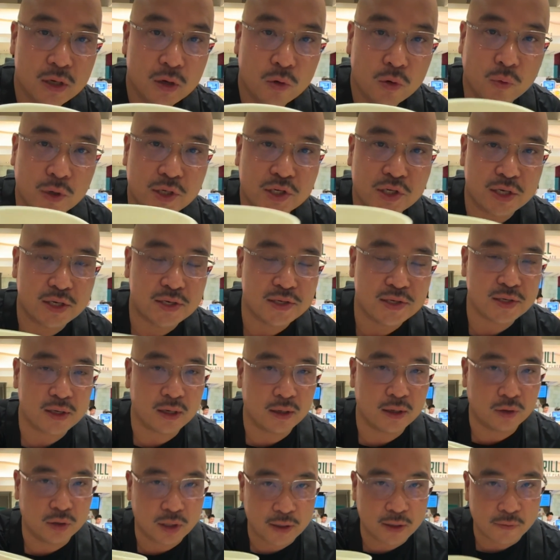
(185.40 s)
which is a
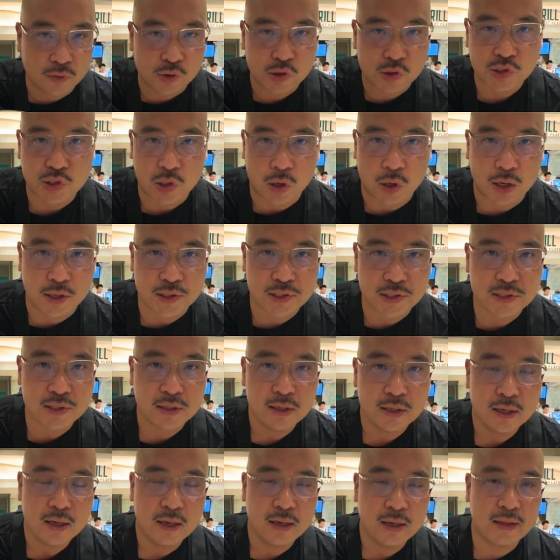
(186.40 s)
liver sauce
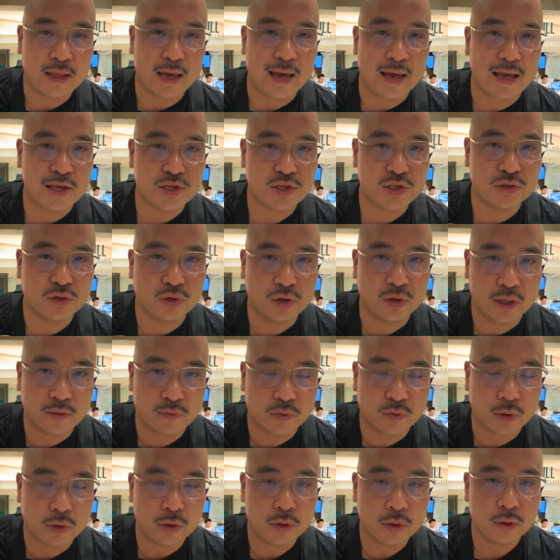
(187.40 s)
that has
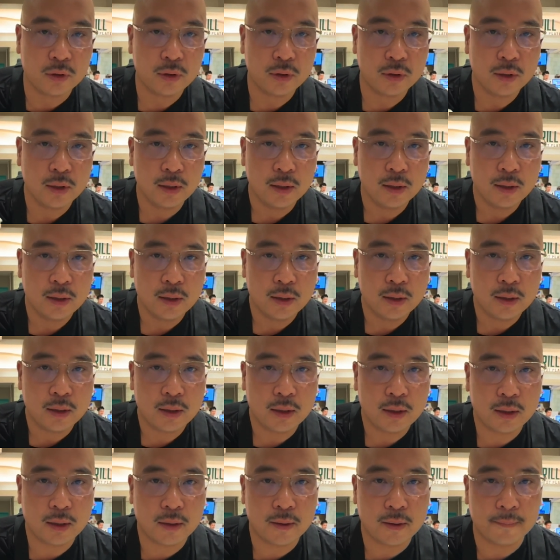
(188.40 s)
liver,
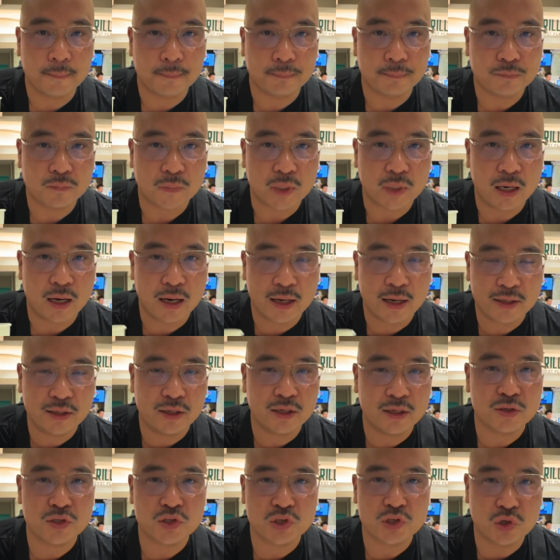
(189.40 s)

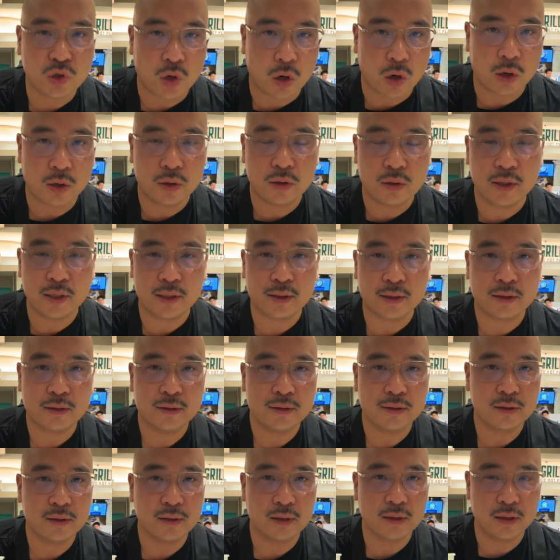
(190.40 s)
onions, garlic,
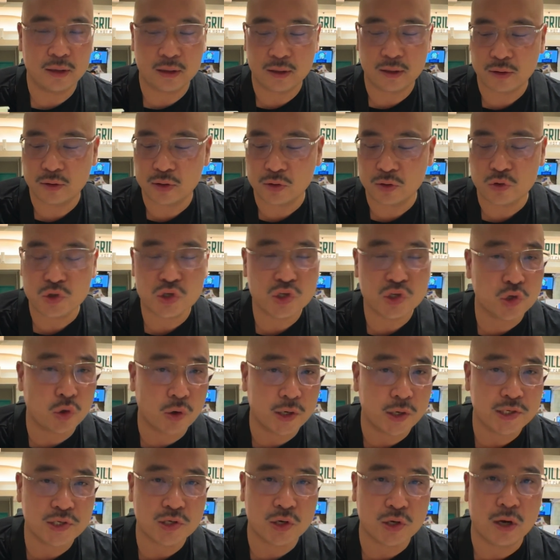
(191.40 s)
a little soy
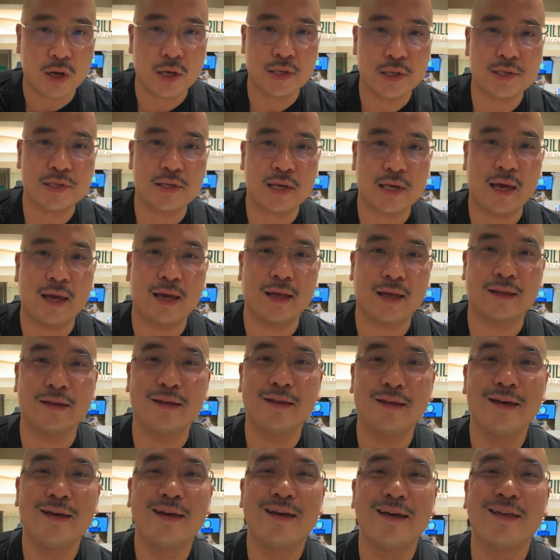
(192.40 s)
sauce, and
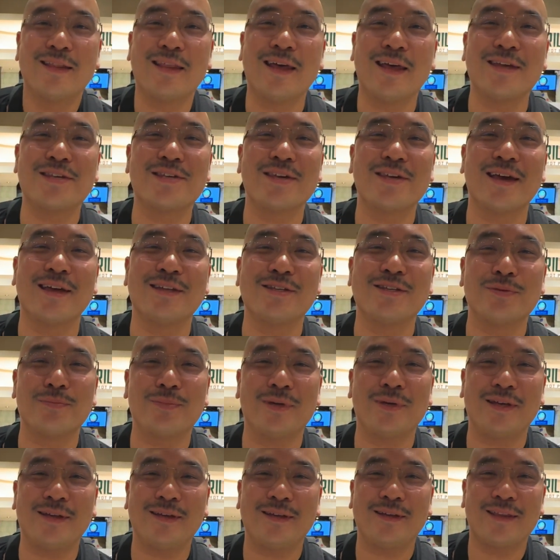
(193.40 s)
they said to
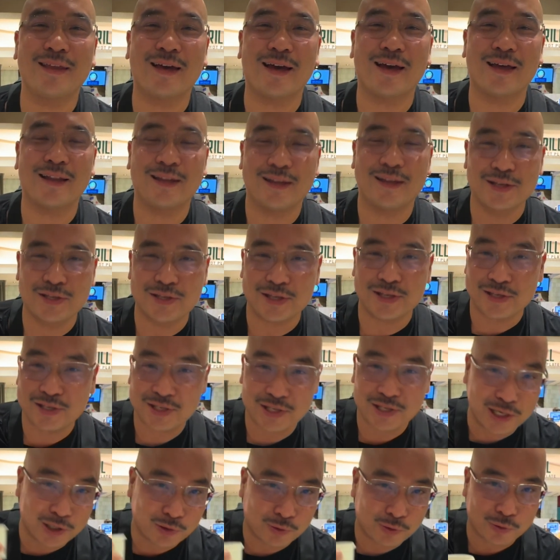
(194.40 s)
me that it's a
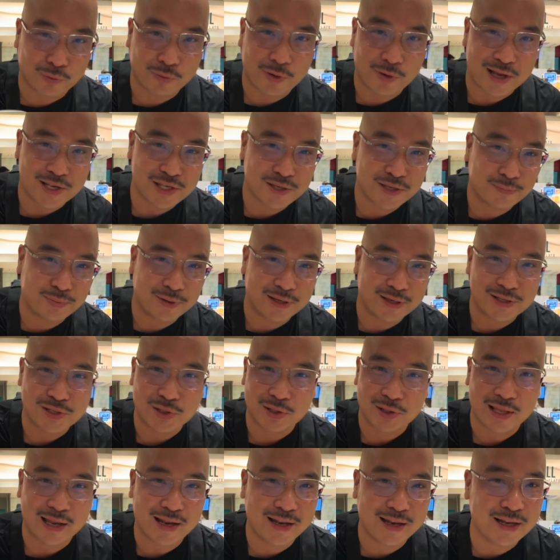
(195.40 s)
secret recipe, so
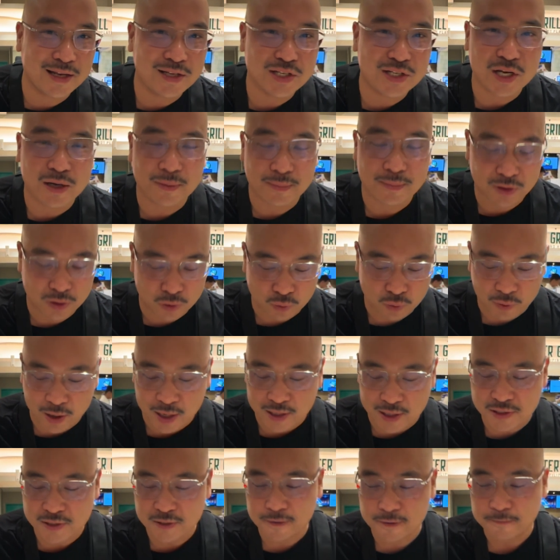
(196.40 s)
they didn't tell me the rest.